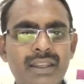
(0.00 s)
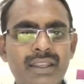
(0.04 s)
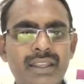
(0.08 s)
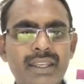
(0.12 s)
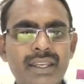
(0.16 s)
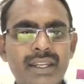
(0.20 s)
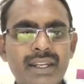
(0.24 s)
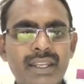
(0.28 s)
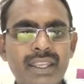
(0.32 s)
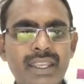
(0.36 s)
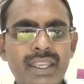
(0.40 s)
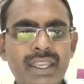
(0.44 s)

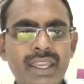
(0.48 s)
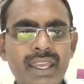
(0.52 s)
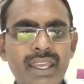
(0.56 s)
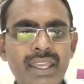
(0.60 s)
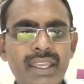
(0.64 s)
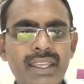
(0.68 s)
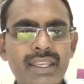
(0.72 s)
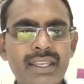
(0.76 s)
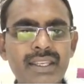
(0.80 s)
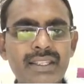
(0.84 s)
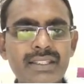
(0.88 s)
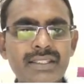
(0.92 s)
Here
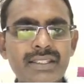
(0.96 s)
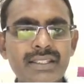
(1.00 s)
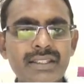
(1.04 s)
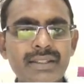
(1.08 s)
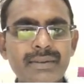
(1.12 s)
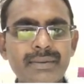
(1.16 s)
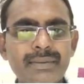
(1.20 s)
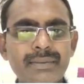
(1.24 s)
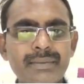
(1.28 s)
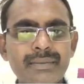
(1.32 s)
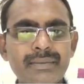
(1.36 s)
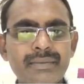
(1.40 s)
K is
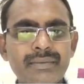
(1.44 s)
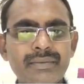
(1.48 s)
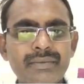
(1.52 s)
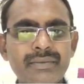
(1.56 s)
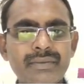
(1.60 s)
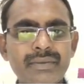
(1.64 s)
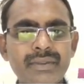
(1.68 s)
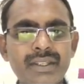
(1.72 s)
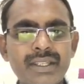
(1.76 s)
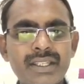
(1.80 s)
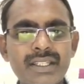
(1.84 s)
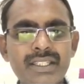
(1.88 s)

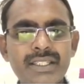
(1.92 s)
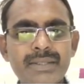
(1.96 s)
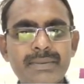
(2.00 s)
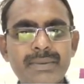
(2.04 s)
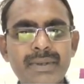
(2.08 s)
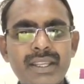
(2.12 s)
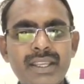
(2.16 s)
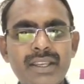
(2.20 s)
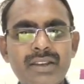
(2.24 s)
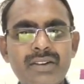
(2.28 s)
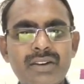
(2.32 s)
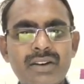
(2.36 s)

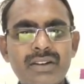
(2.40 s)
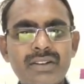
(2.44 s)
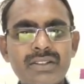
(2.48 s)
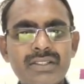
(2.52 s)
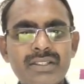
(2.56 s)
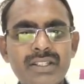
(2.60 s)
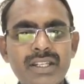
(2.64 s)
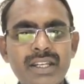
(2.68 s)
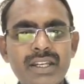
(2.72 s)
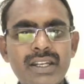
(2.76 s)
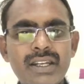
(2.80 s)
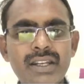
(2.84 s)
spring
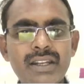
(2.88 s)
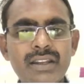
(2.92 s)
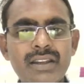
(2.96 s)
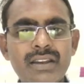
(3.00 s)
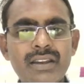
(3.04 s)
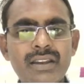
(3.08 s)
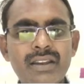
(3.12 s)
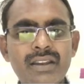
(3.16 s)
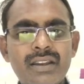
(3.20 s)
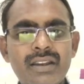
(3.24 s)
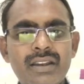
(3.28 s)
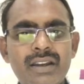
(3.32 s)
constant
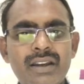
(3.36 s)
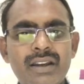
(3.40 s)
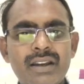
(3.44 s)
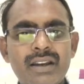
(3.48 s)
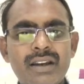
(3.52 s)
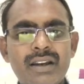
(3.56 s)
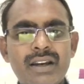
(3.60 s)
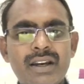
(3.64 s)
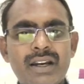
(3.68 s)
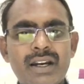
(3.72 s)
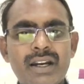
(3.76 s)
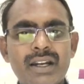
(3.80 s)

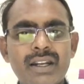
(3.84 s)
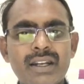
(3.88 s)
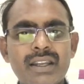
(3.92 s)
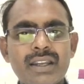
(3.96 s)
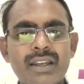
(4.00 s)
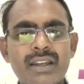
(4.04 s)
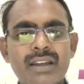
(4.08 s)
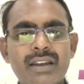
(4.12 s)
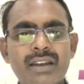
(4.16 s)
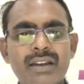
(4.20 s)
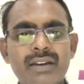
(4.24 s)
or